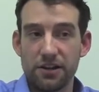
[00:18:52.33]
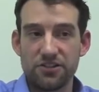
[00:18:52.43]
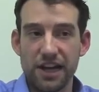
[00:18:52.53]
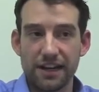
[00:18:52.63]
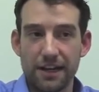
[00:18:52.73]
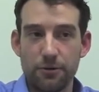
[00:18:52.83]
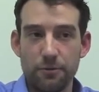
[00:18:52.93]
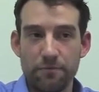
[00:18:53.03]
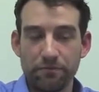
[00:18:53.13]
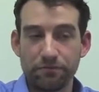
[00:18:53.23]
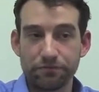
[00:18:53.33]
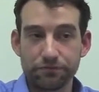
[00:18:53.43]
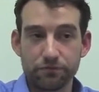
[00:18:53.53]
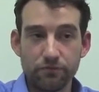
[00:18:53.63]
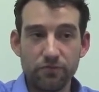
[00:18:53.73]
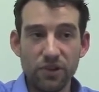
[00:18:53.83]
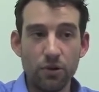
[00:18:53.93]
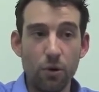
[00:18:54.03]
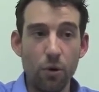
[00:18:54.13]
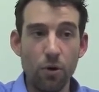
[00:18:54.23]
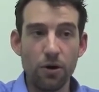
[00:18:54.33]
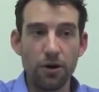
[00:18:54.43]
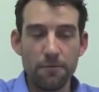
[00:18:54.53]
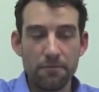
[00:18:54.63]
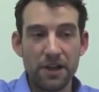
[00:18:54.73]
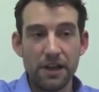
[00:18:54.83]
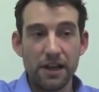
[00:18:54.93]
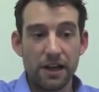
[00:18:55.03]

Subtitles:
on checkout. Or